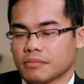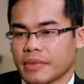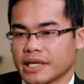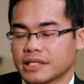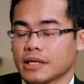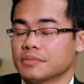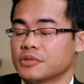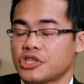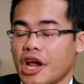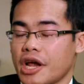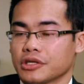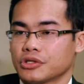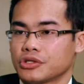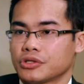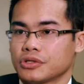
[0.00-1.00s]
Make some
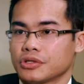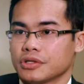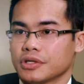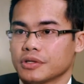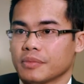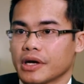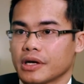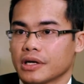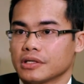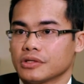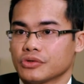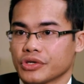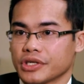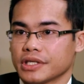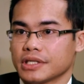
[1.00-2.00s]
change in my
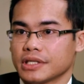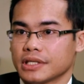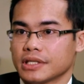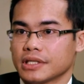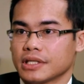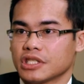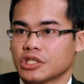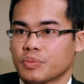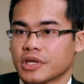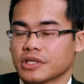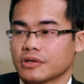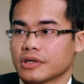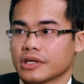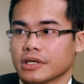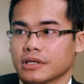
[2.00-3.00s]
country,
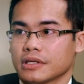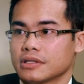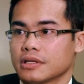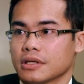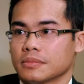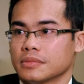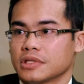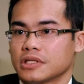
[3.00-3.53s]
especially some